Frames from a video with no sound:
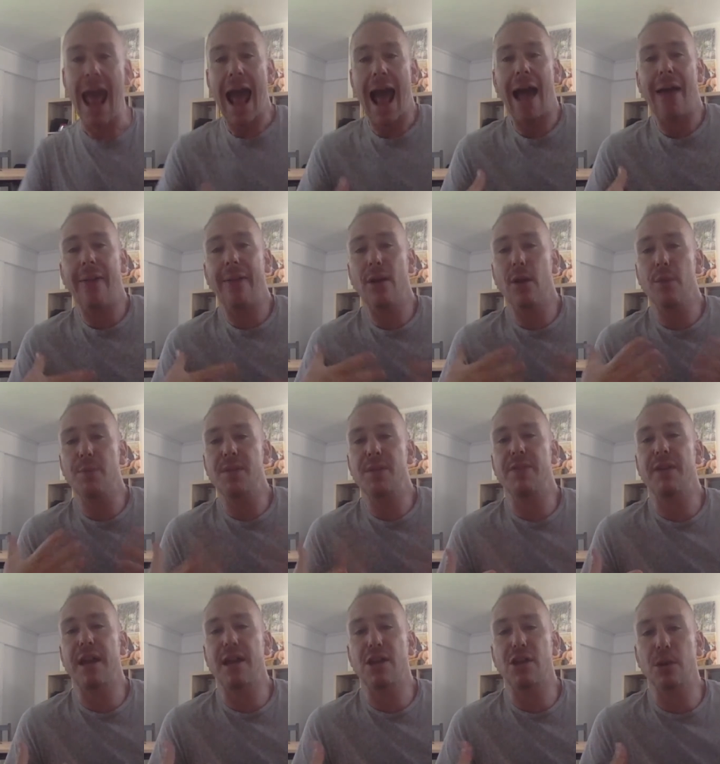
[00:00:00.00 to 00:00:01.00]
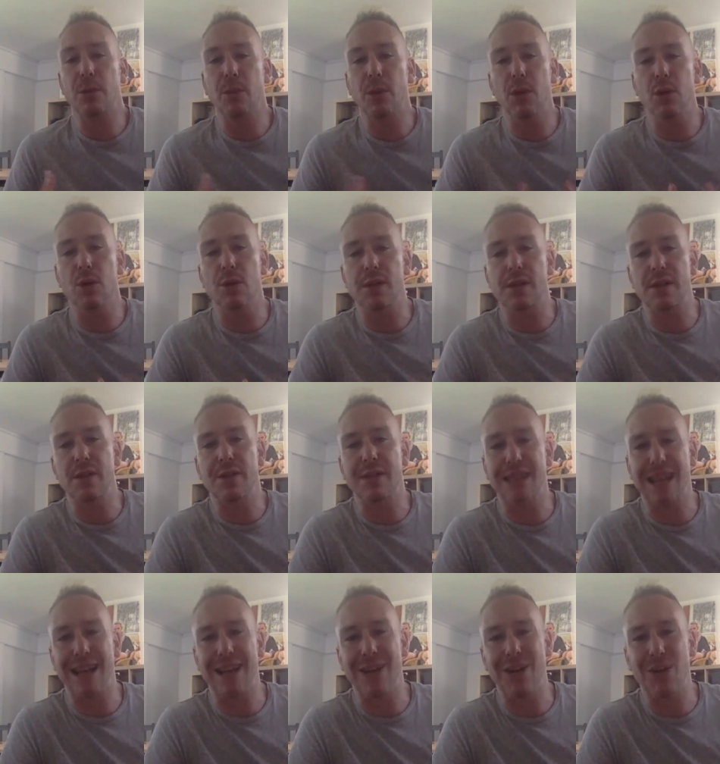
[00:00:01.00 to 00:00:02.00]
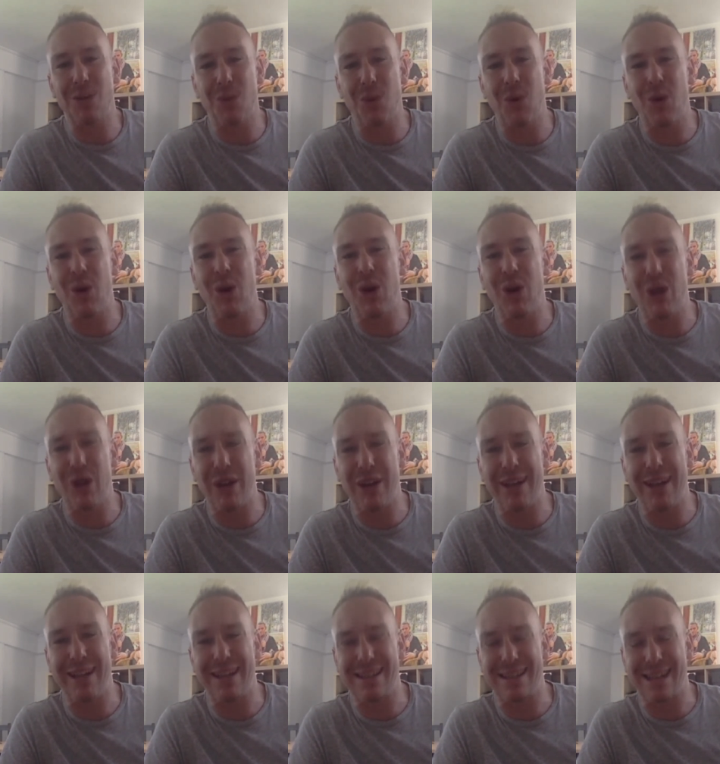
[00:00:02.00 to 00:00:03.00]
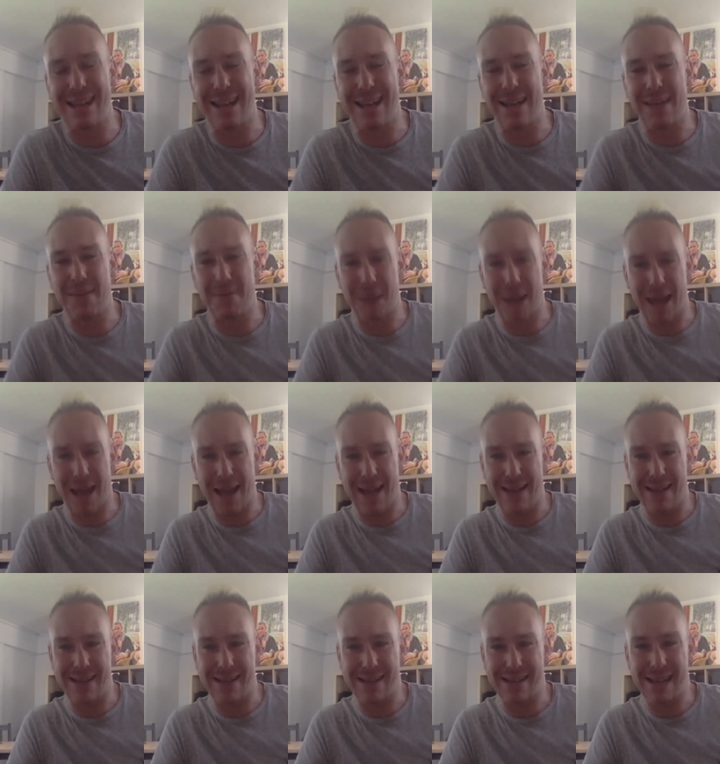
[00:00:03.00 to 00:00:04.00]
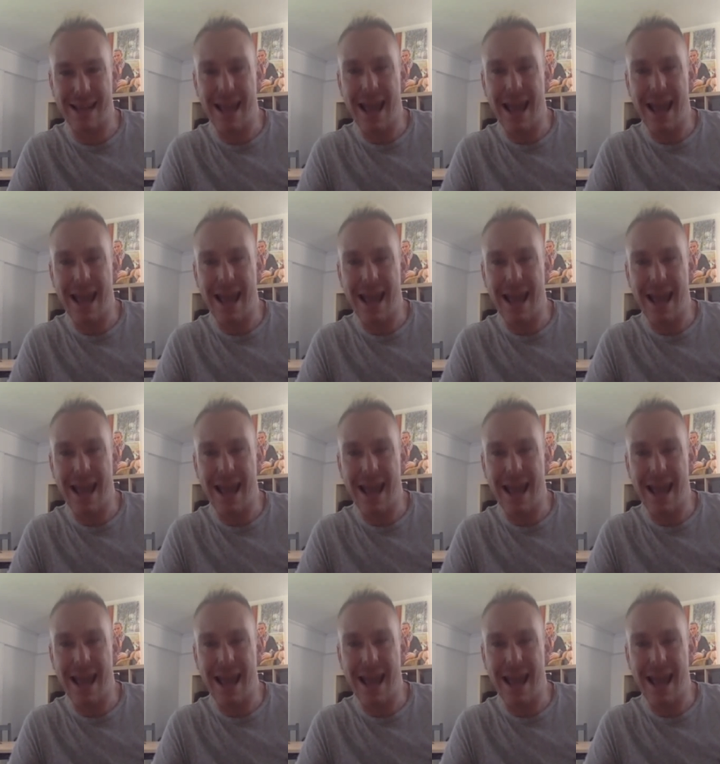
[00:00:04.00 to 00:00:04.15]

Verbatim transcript: And the observation will also tell you what learning is taking place